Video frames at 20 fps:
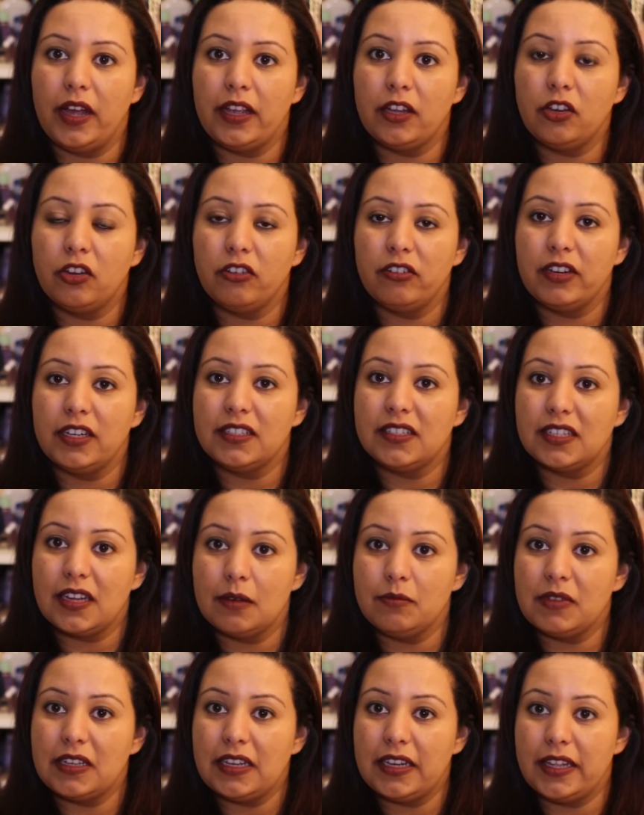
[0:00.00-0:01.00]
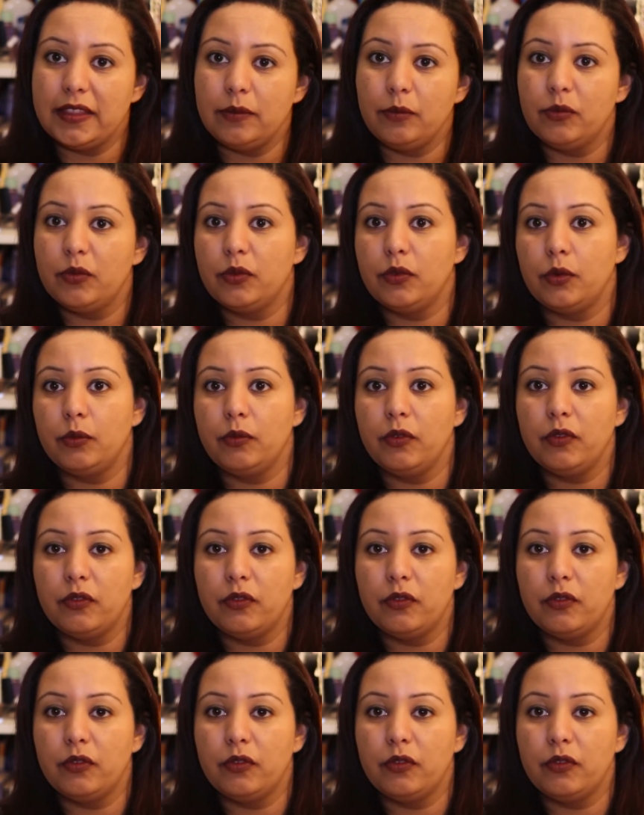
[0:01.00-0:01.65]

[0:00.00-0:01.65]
a courier to come and collect them for,